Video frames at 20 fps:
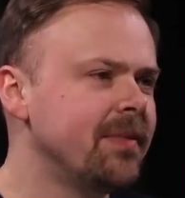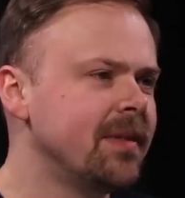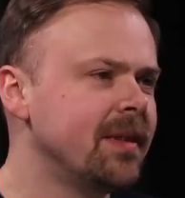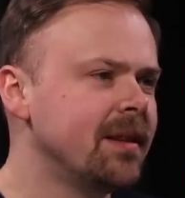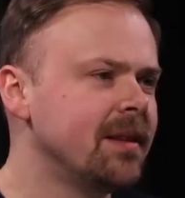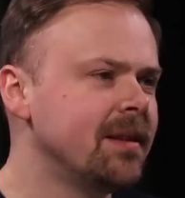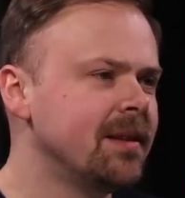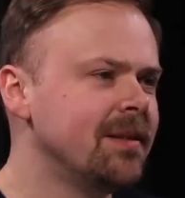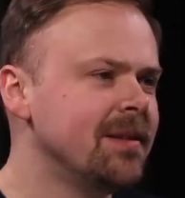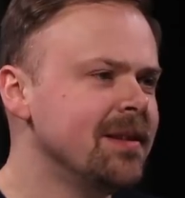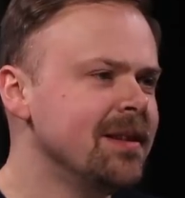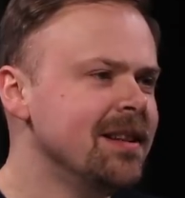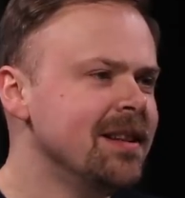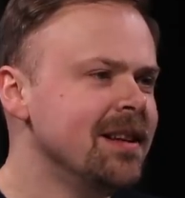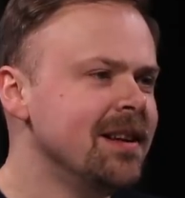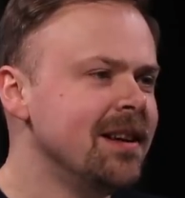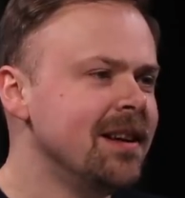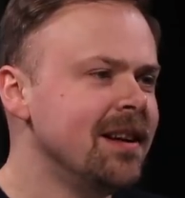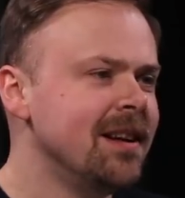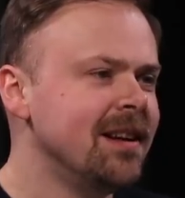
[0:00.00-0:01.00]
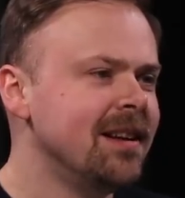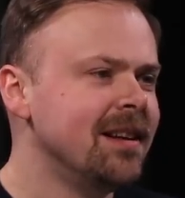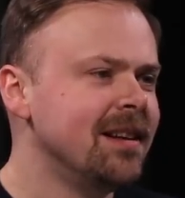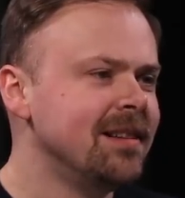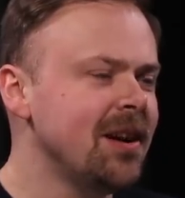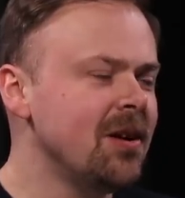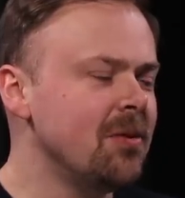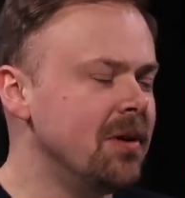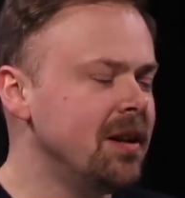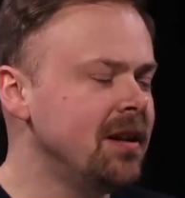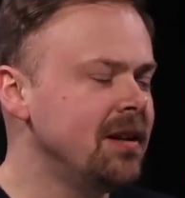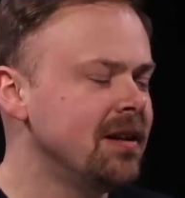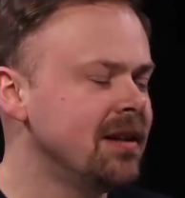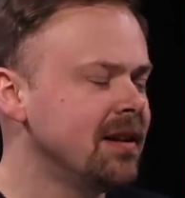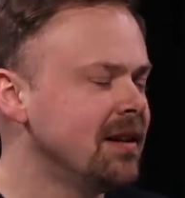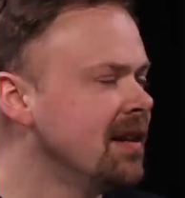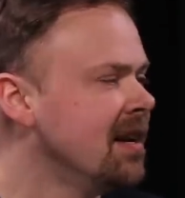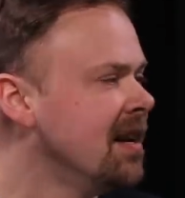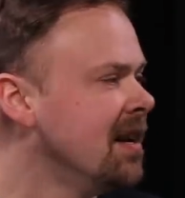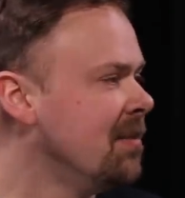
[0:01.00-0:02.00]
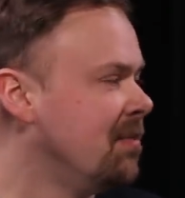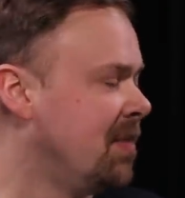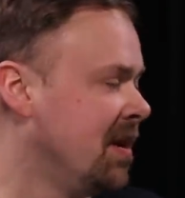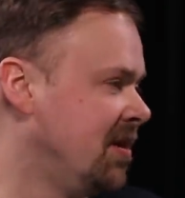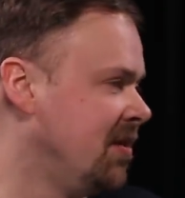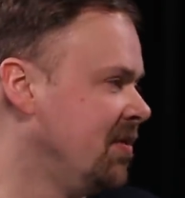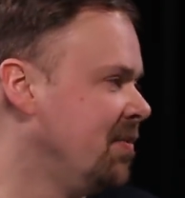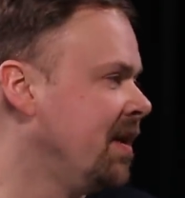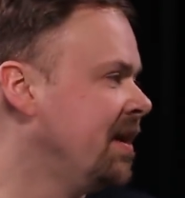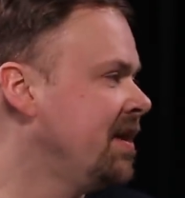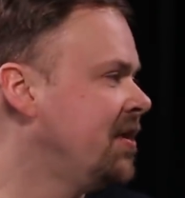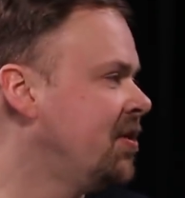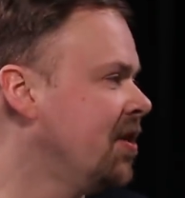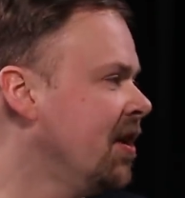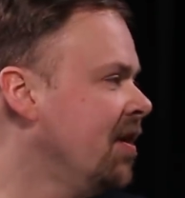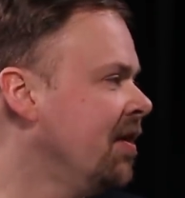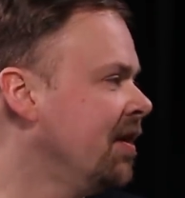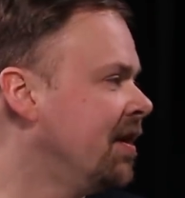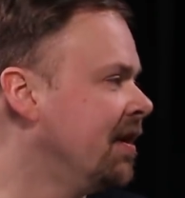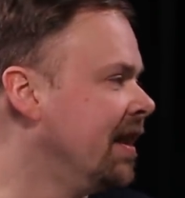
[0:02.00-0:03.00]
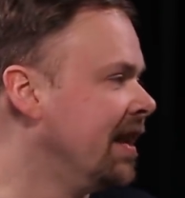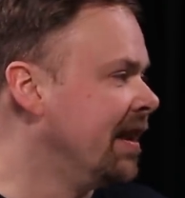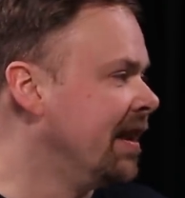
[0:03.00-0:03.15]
Yeah. I don't know. Oh, well. I'm really interested. I did bloody shark in